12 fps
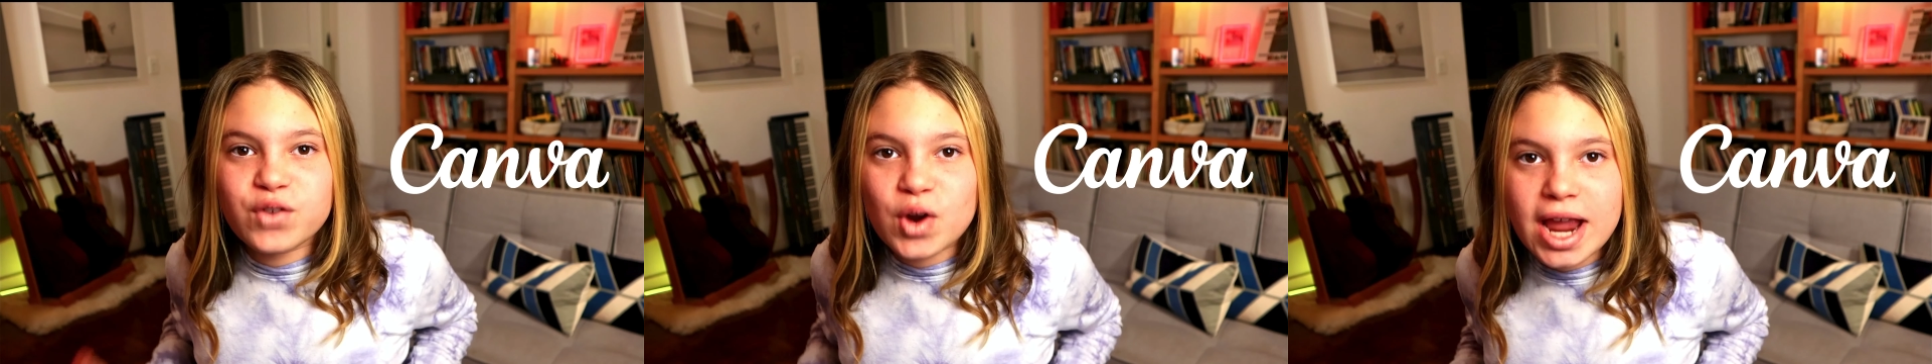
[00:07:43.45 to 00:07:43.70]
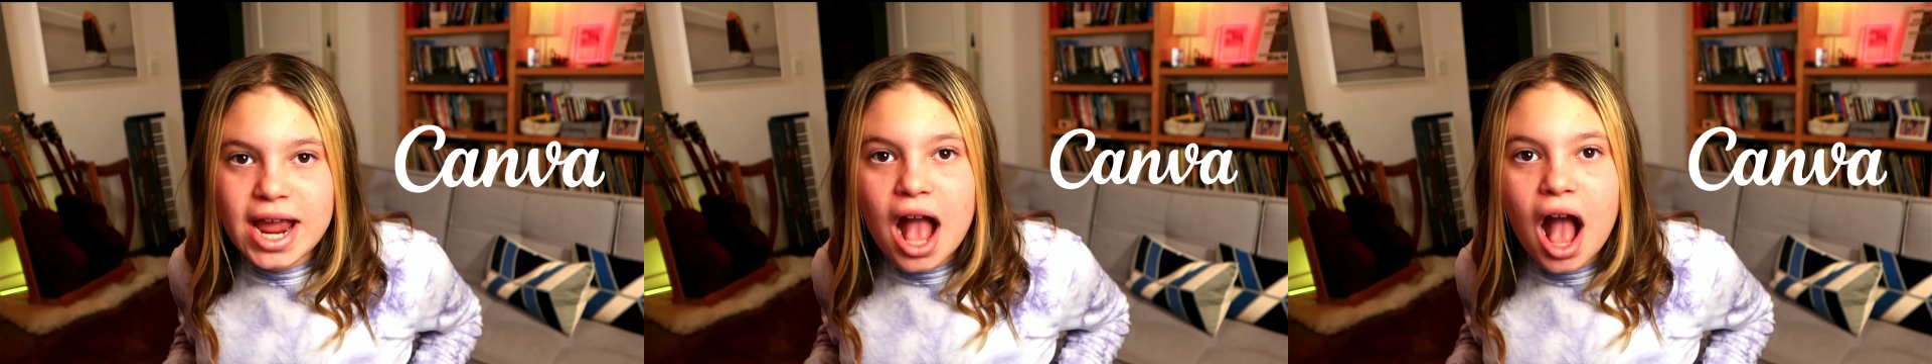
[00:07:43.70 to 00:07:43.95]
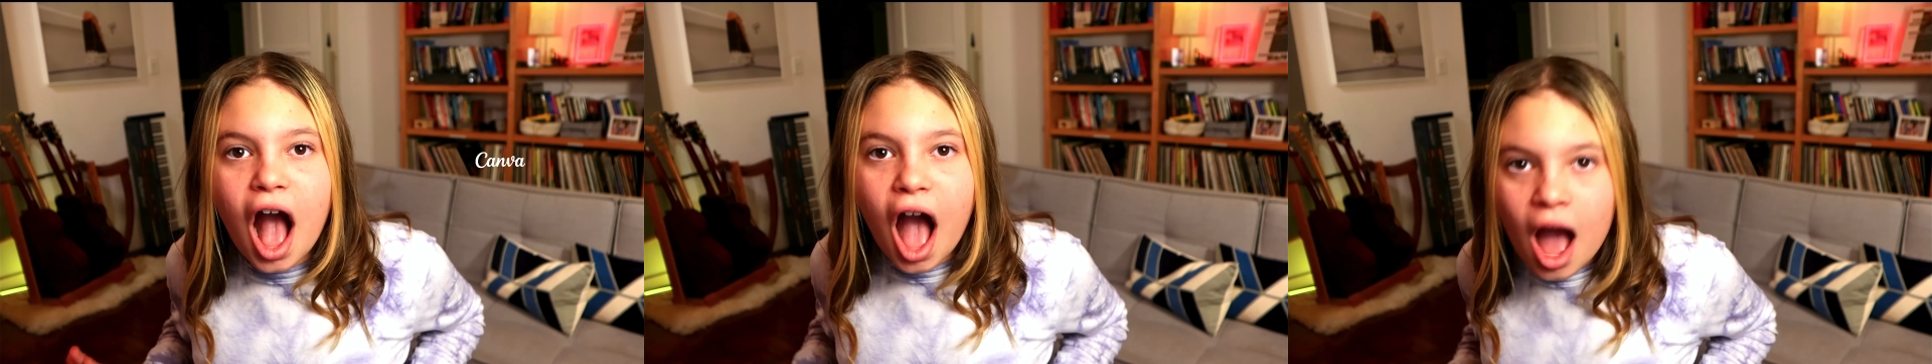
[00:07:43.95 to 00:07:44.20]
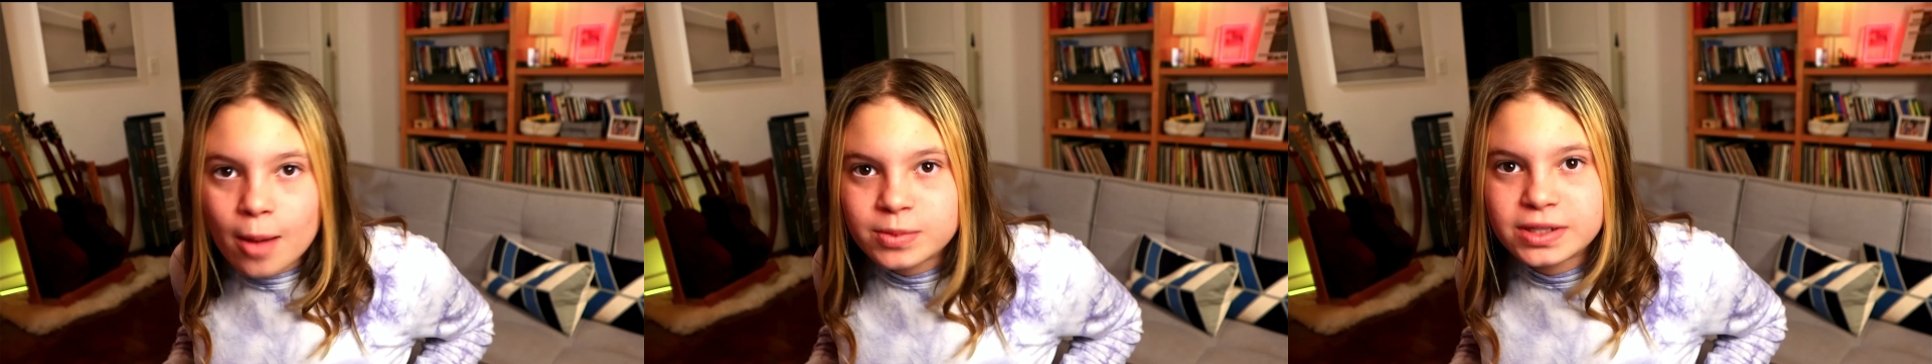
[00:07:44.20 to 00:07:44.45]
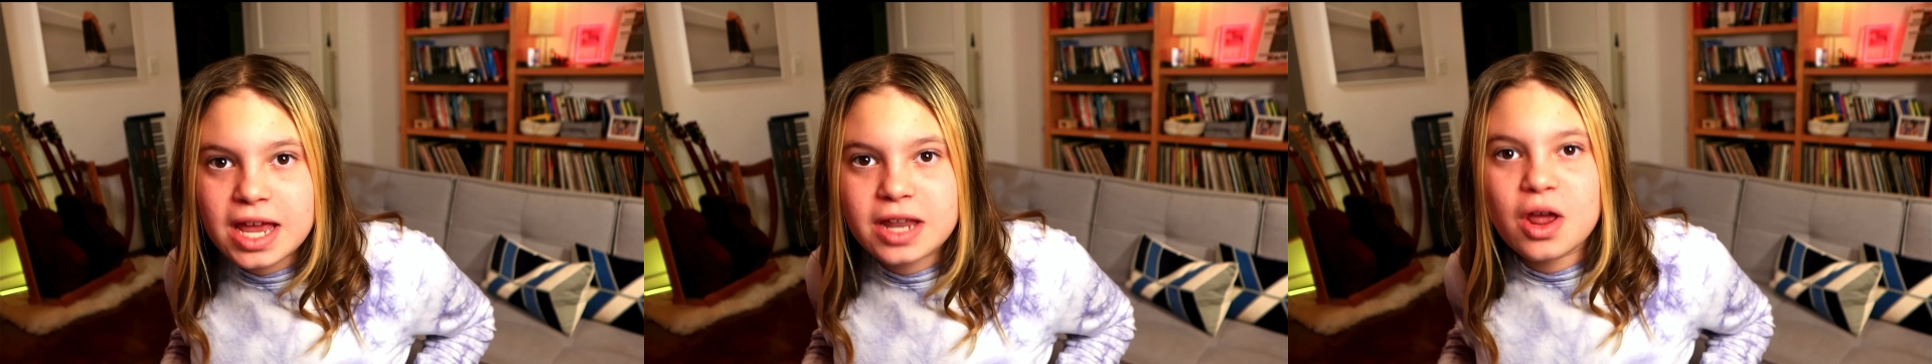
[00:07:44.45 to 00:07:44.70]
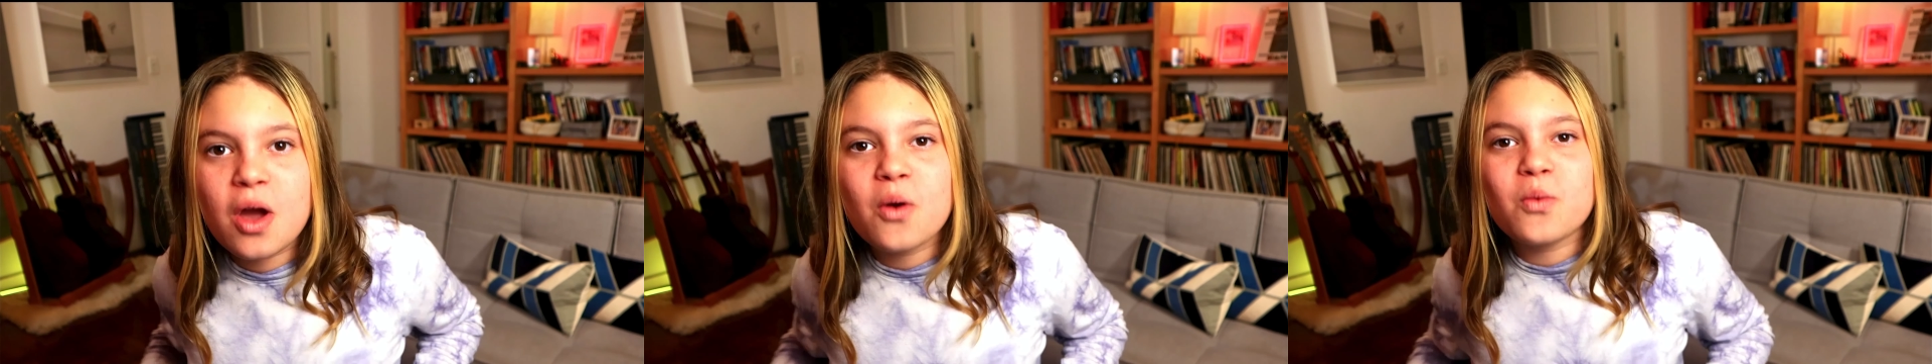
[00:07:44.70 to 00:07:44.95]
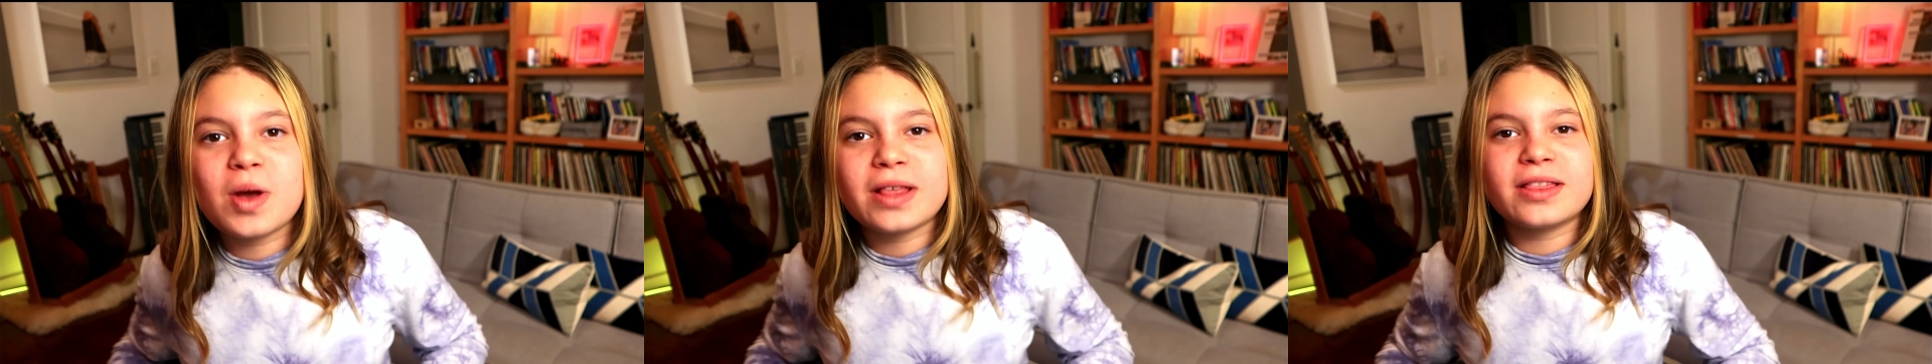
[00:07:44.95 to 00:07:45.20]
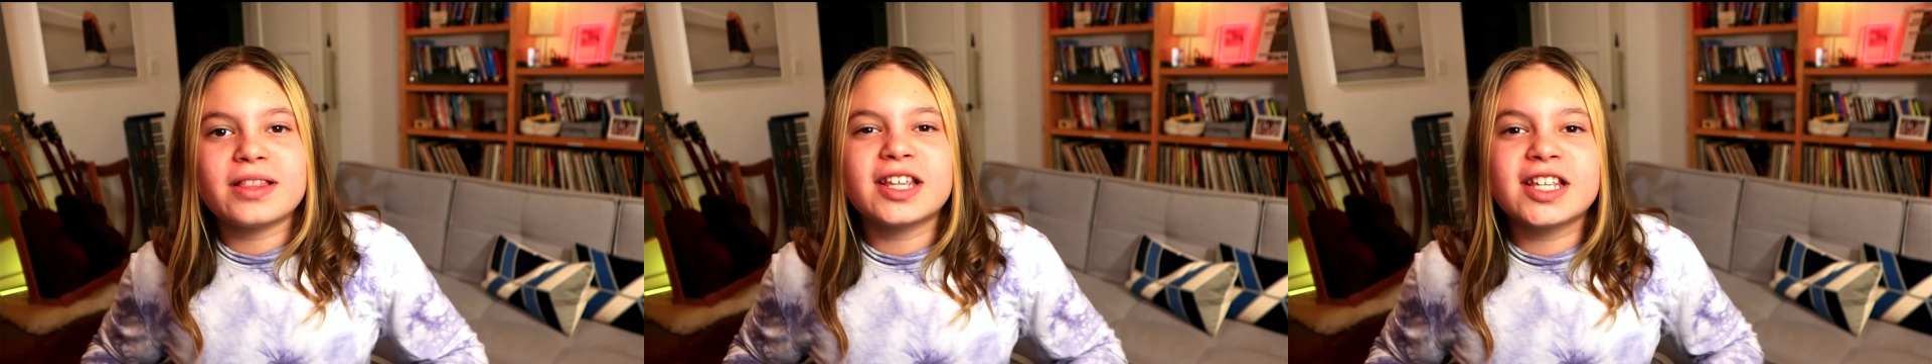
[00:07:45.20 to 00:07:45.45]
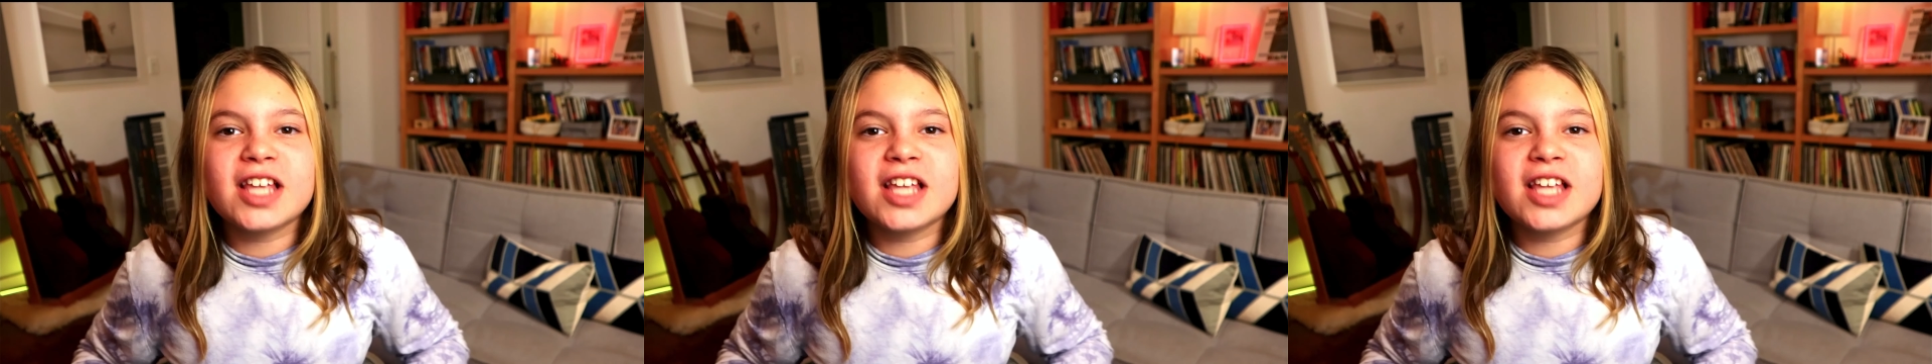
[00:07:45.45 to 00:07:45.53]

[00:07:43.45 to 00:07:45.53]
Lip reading: free option with